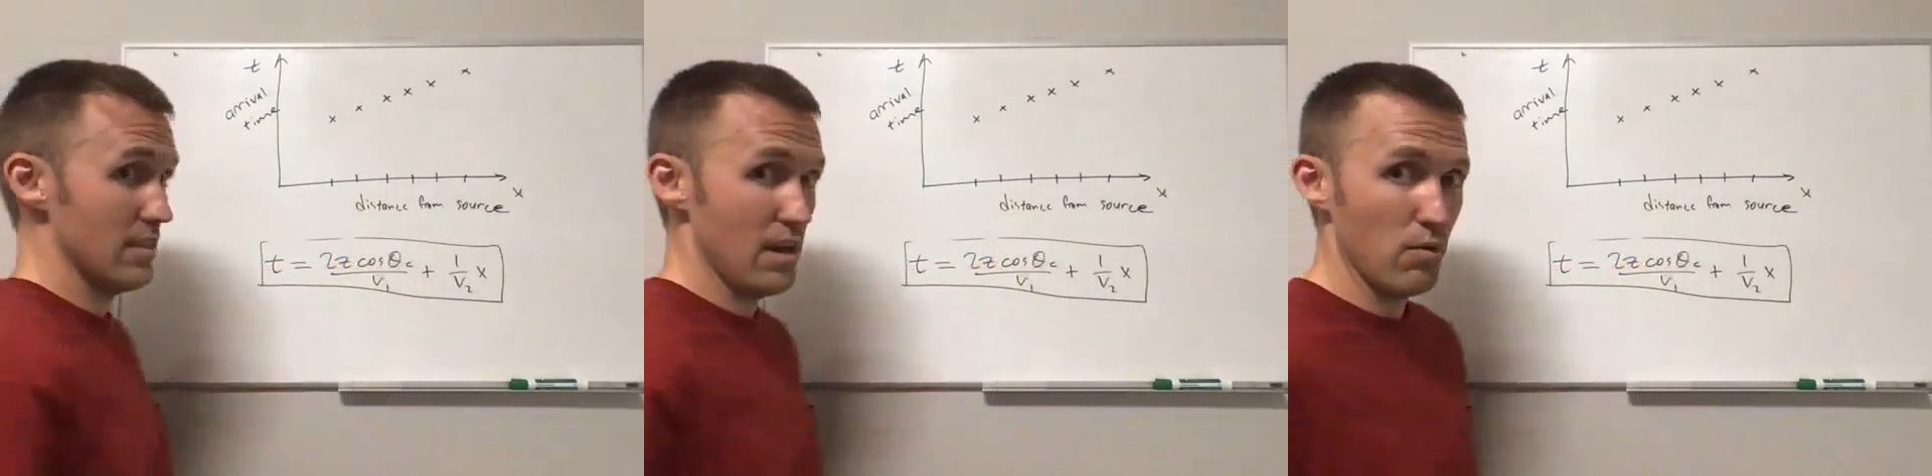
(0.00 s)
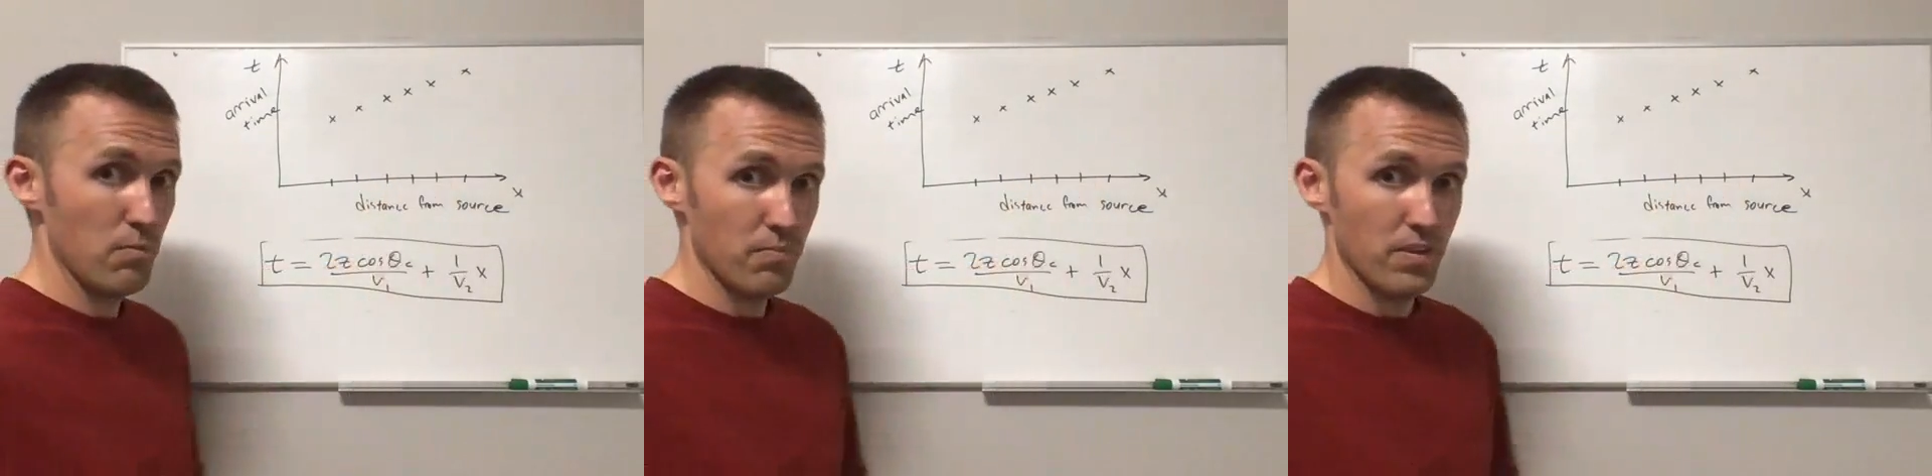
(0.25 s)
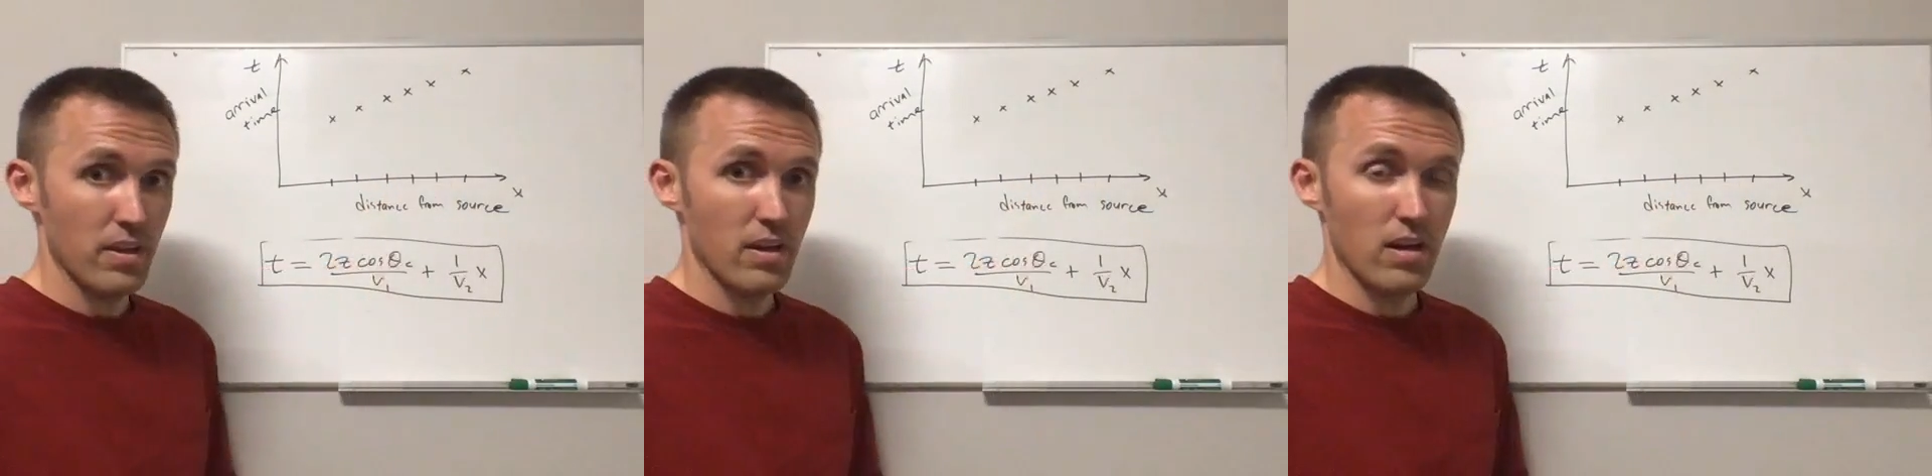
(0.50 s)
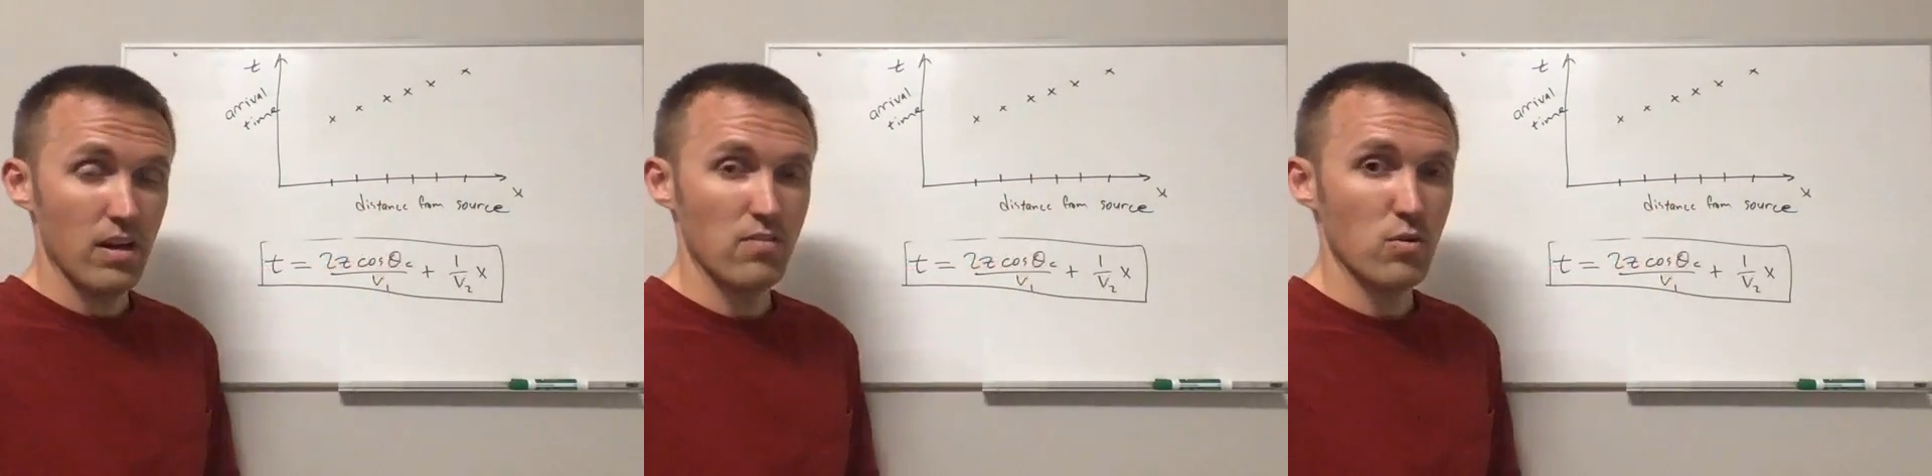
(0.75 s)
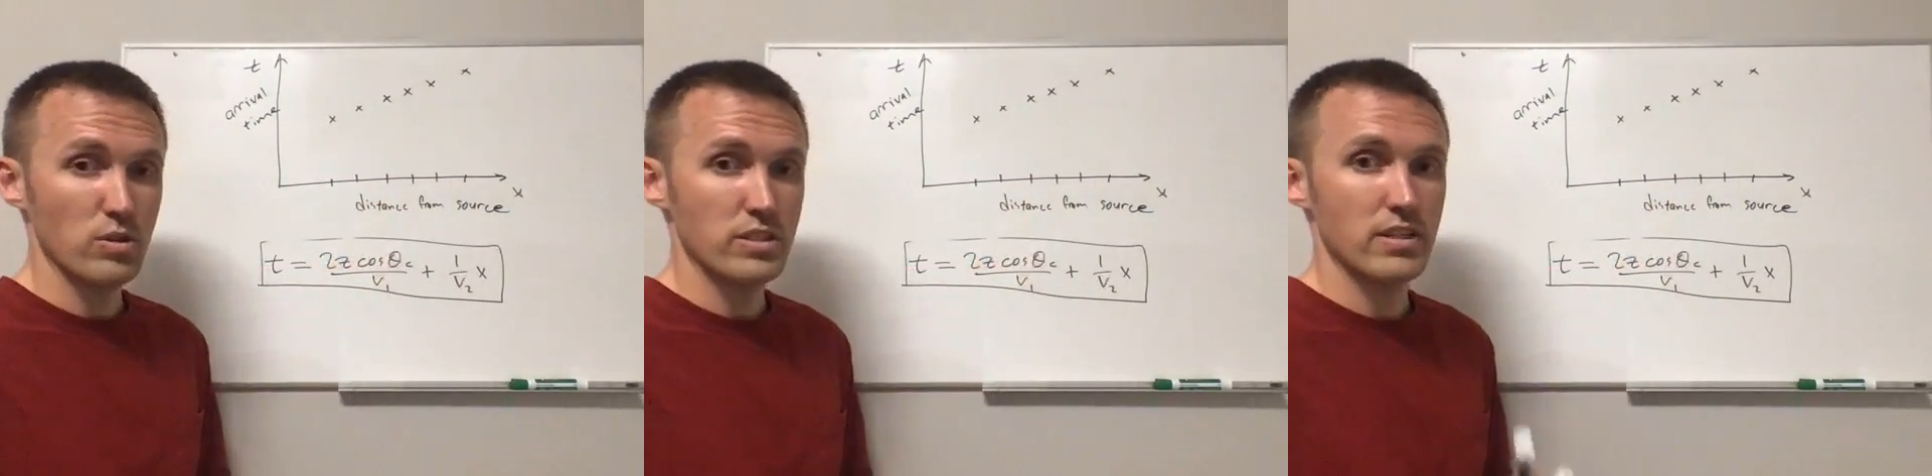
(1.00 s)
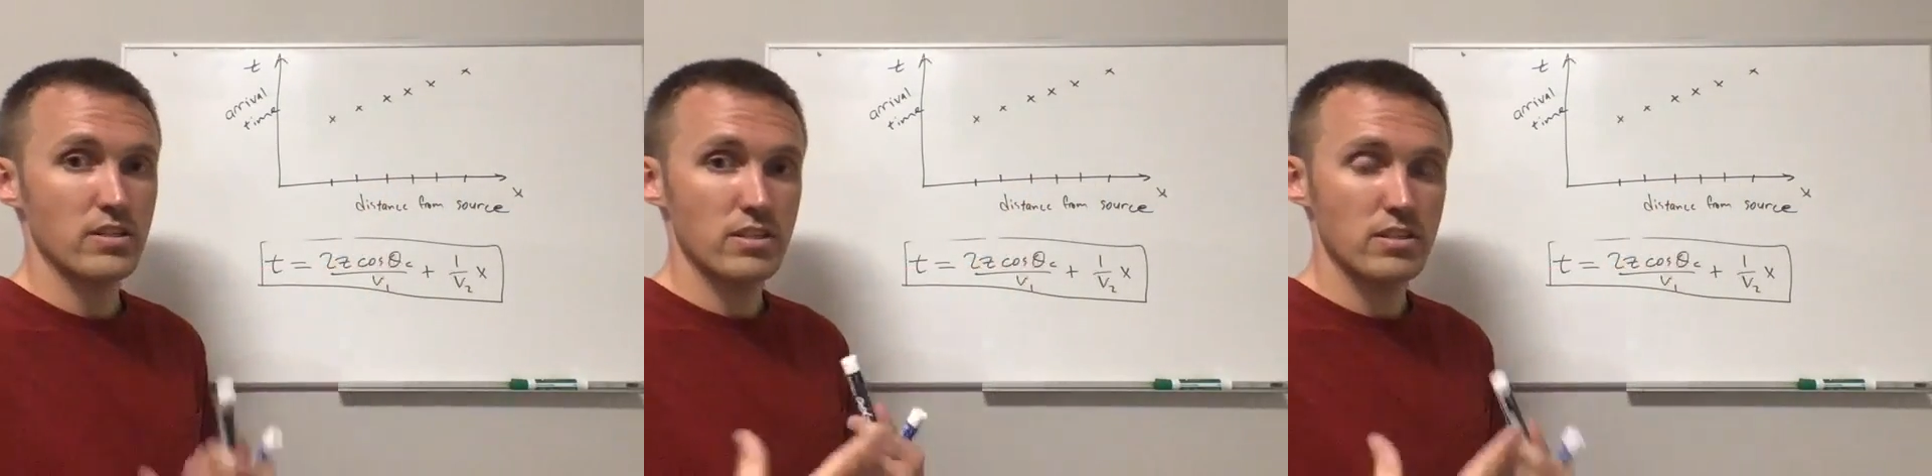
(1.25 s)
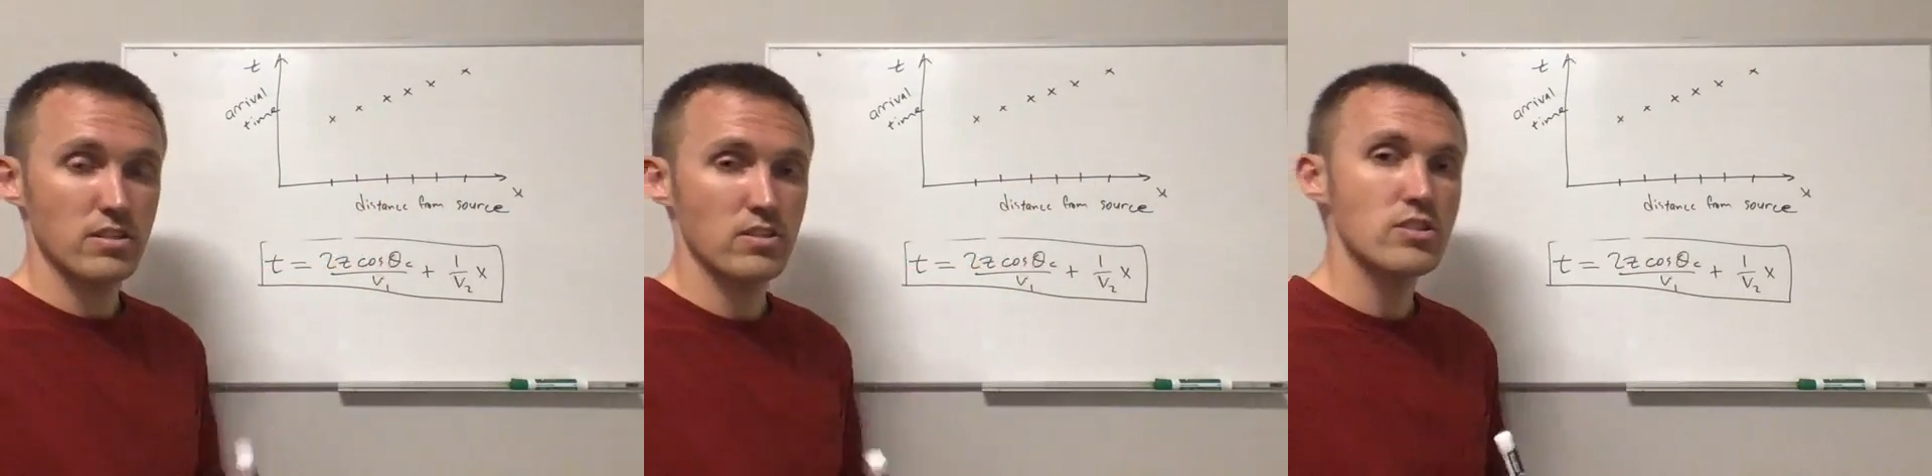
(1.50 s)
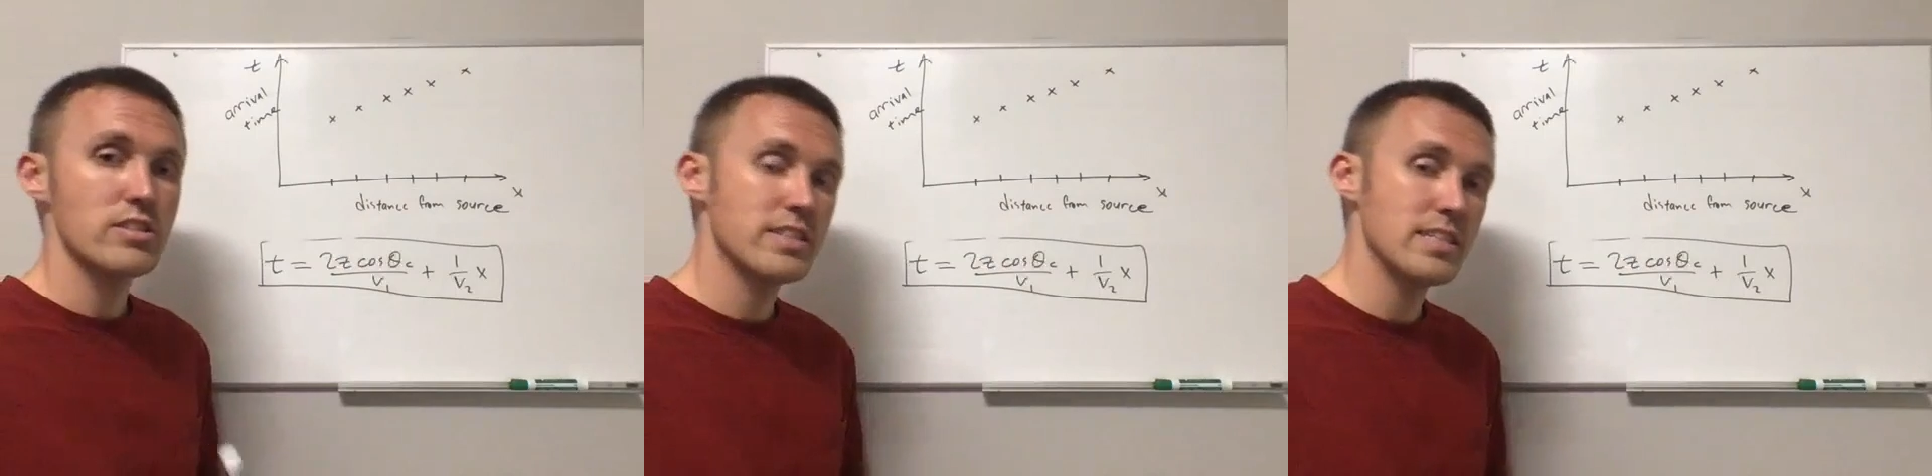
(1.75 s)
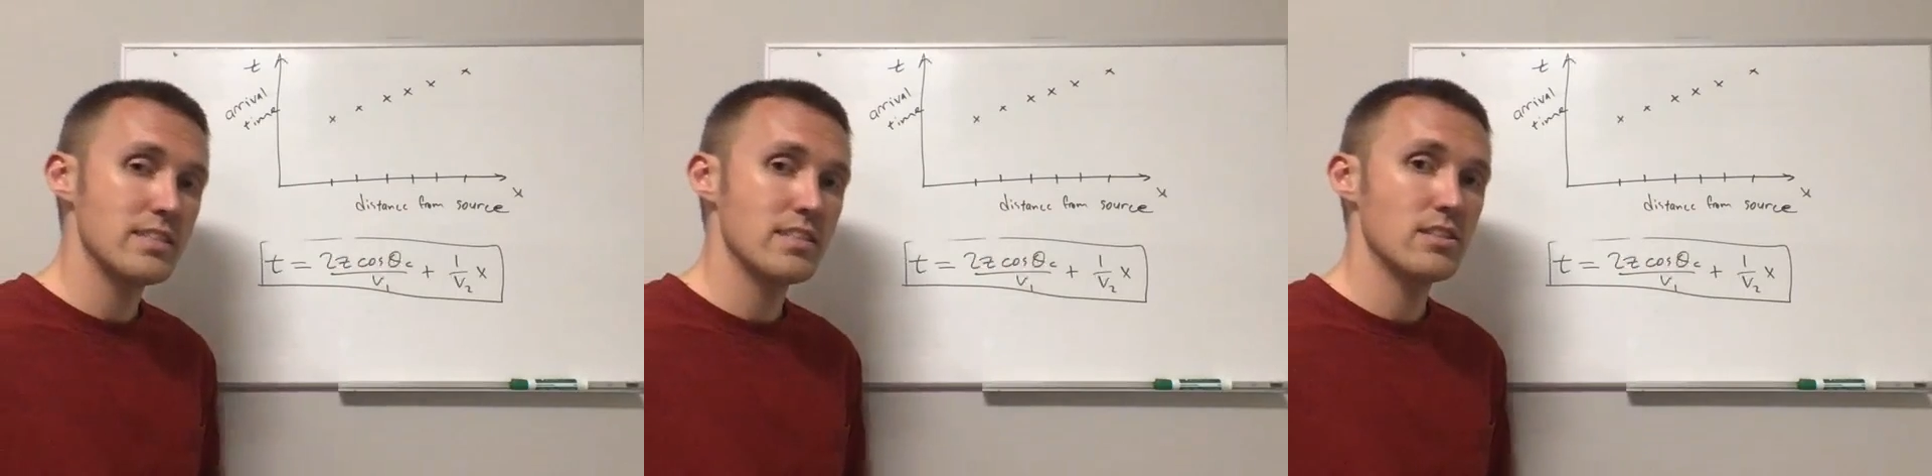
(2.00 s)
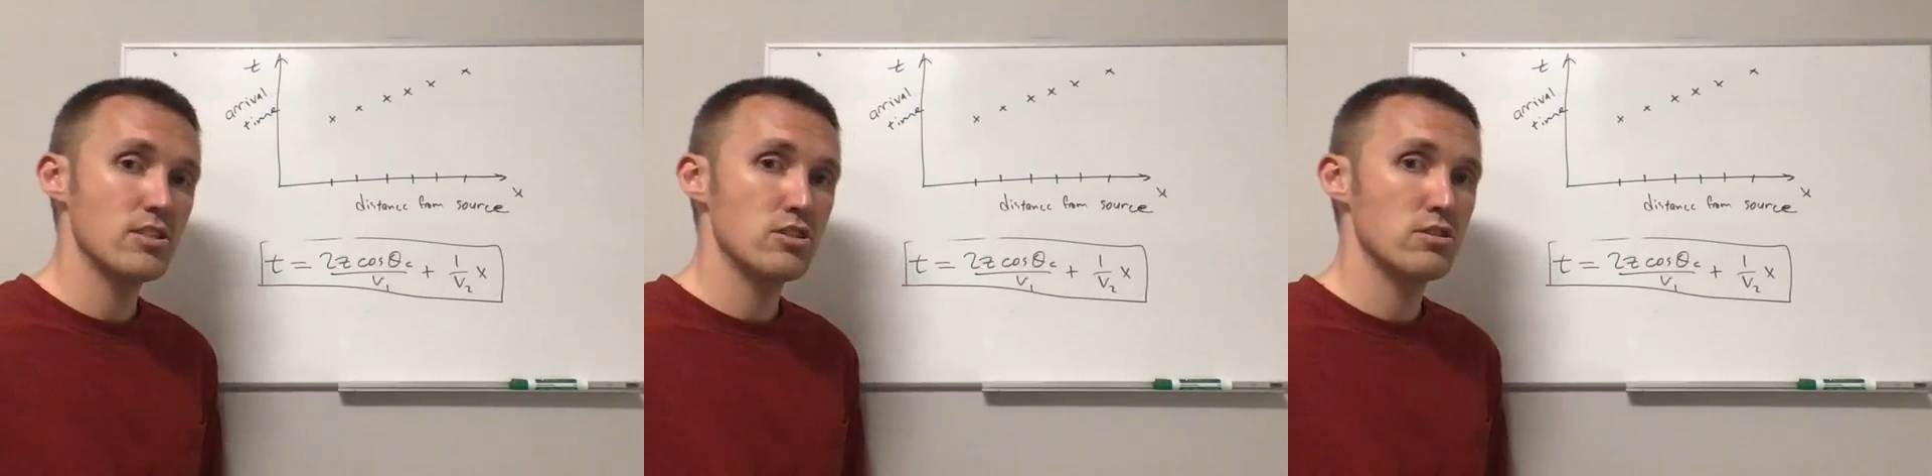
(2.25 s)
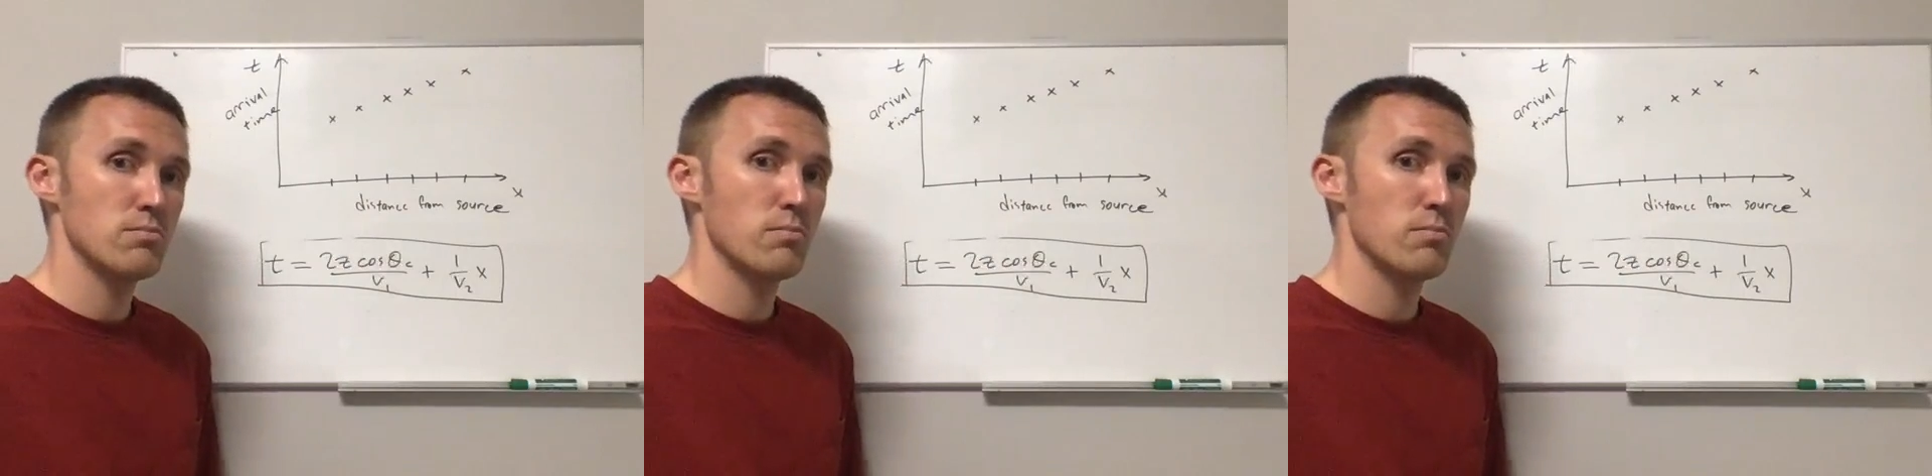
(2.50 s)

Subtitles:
Now, of course, there's a certain distance